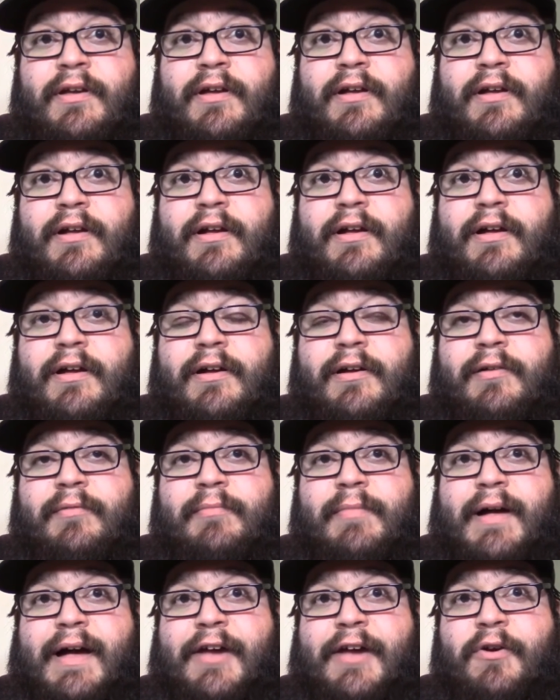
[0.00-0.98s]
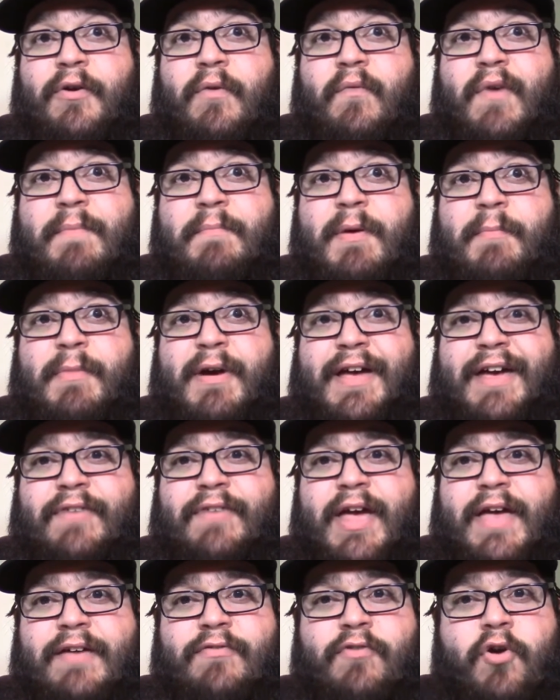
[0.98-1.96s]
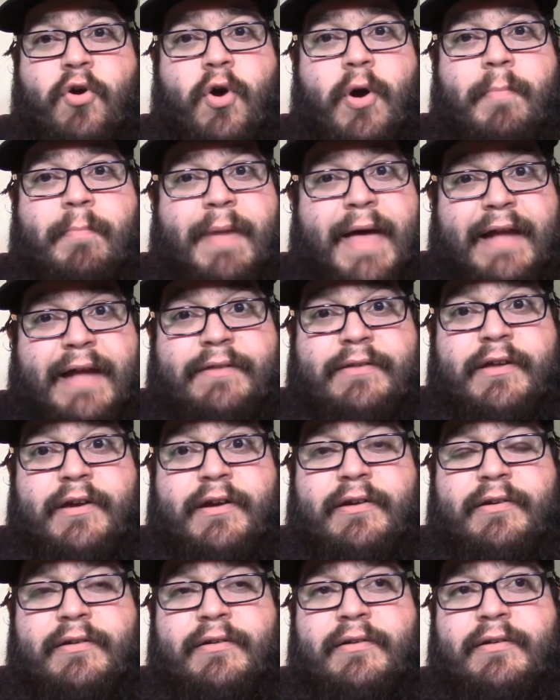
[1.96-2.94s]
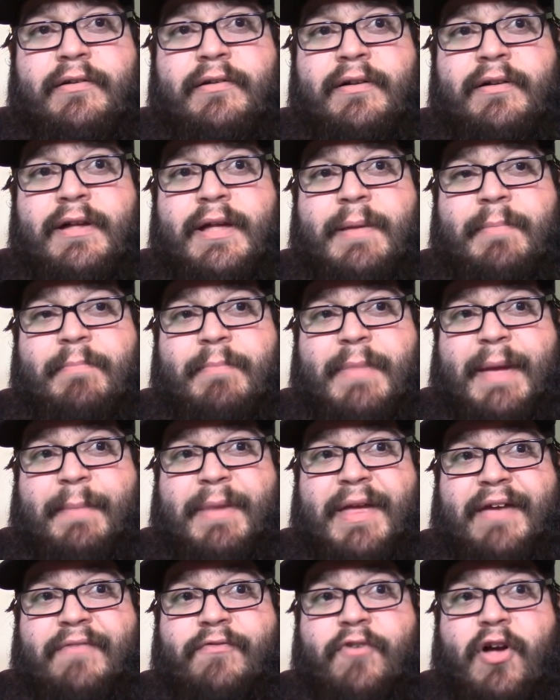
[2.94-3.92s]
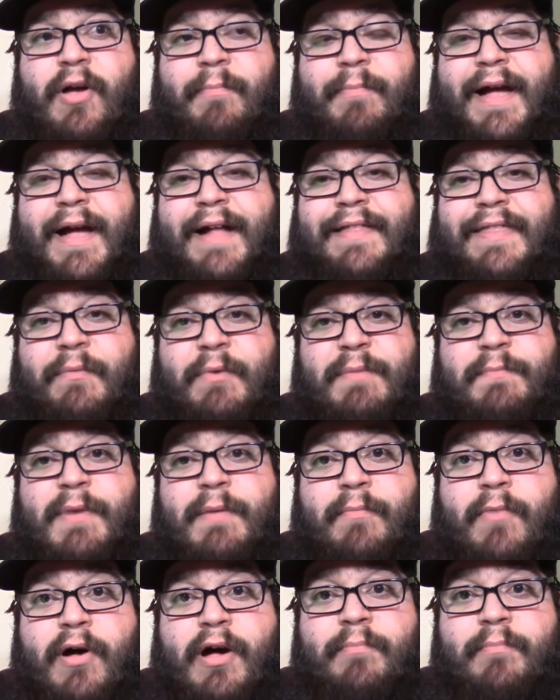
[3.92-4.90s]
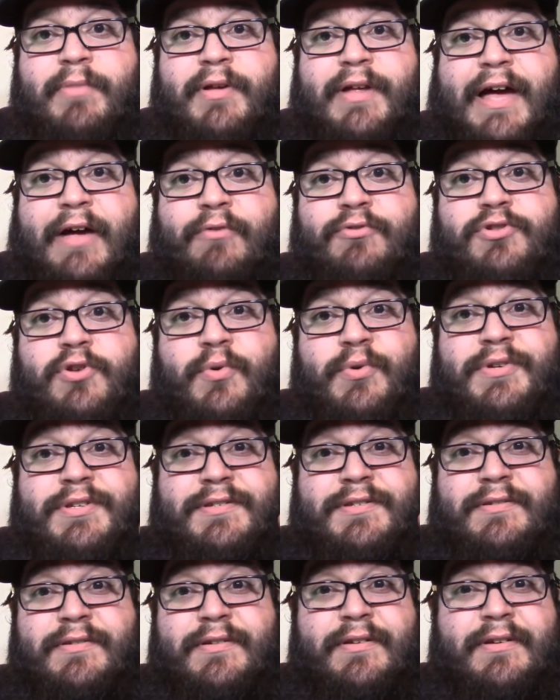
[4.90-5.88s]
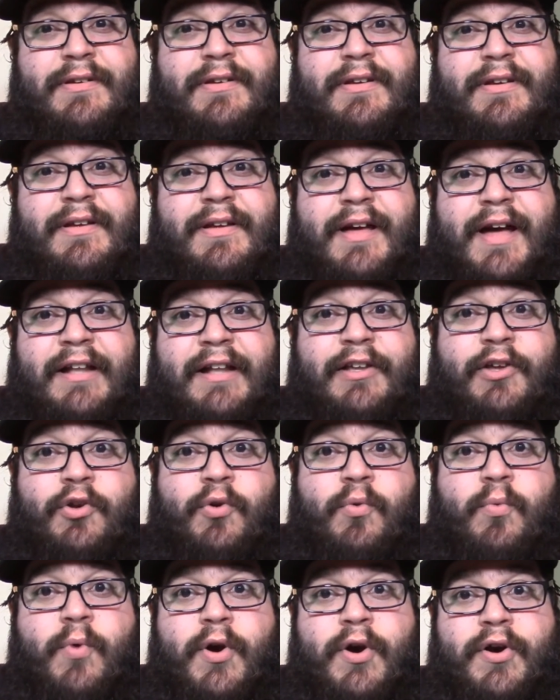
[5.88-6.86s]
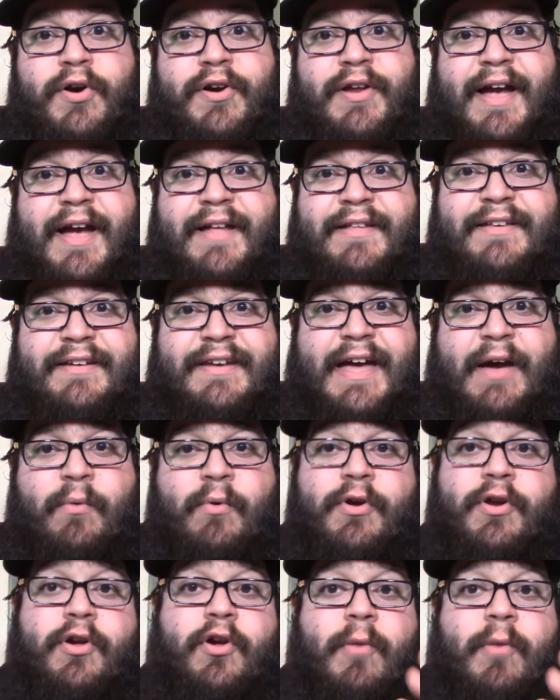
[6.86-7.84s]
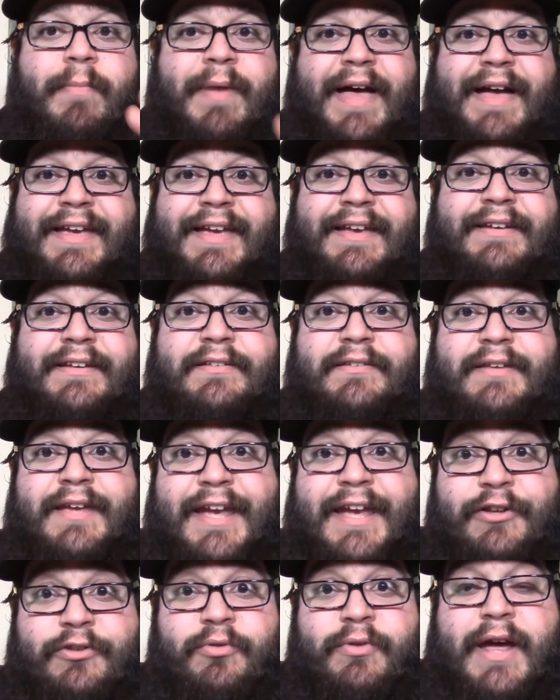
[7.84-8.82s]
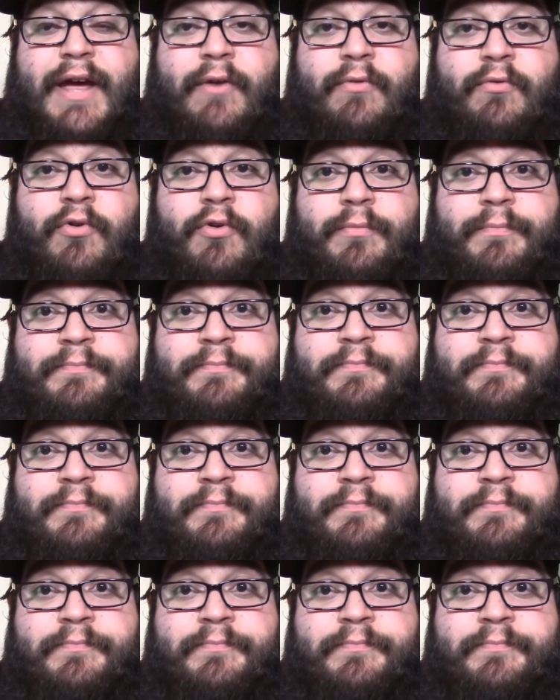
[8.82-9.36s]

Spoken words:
I don't remember ever going back there. Maybe I've gone back there with my mom, but I was always a little worried. I did not want to go back into that room.